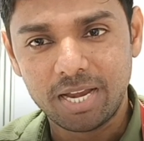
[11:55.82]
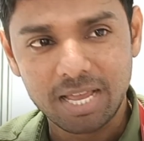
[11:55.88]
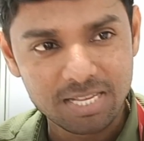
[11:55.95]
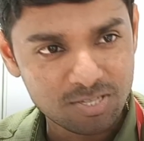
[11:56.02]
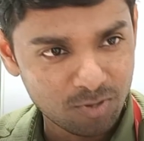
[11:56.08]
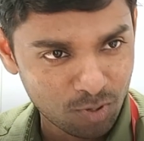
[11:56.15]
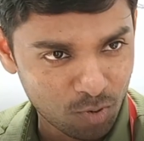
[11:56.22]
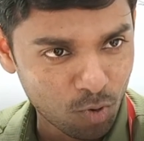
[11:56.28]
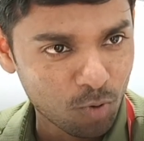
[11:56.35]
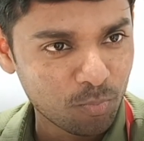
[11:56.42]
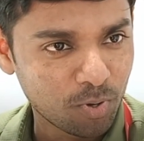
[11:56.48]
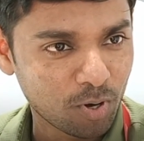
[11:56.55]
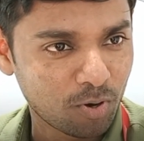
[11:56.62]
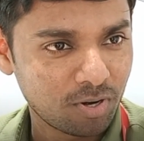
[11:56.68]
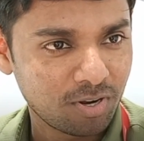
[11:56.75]
India is our home
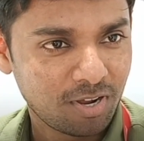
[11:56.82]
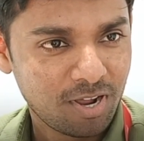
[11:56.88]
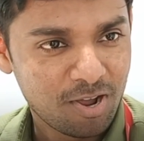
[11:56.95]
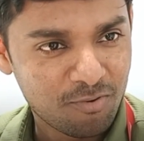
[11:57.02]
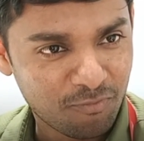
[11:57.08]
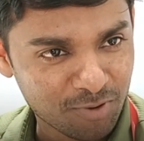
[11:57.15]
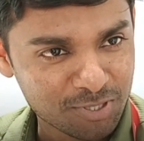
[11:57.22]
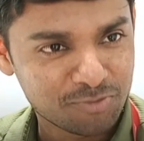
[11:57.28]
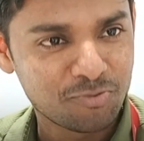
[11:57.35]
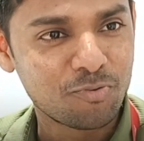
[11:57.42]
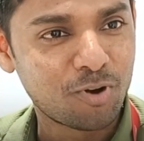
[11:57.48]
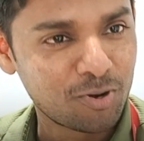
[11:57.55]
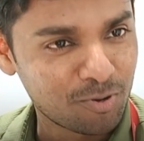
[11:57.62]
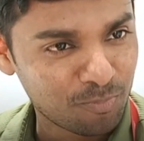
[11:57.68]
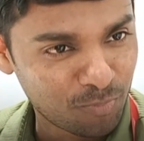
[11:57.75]
ground. First, we
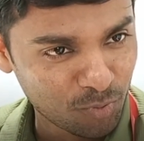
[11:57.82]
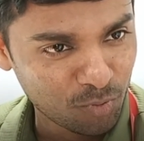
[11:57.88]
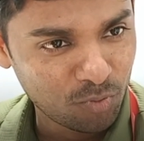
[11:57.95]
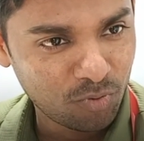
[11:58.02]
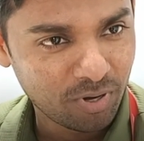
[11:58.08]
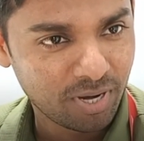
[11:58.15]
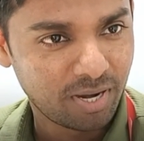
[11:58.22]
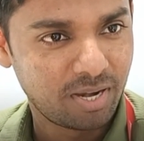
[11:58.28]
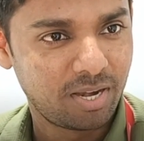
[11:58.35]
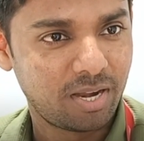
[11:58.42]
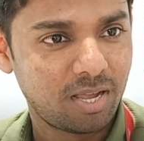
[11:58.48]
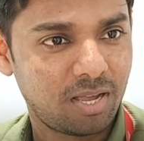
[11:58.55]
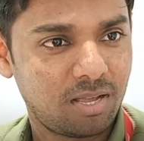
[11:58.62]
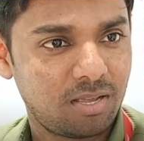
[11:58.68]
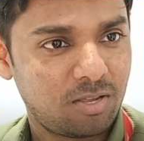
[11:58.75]
want to prove
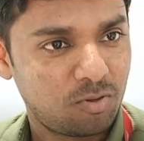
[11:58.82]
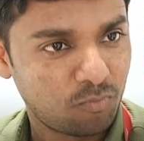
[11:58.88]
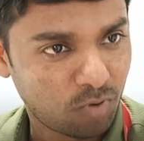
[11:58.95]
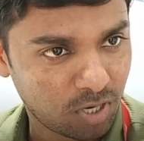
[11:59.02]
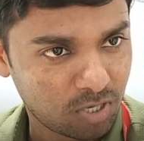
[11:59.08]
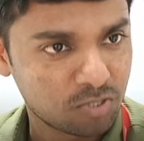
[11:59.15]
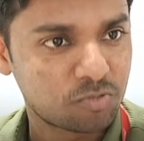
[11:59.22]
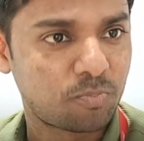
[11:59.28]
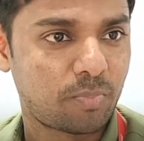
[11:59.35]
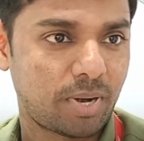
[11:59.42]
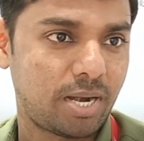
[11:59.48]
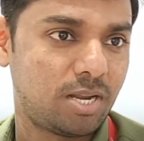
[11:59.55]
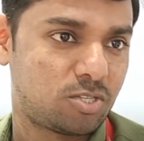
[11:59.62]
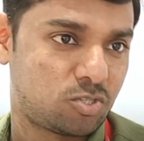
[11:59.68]
India, want to spread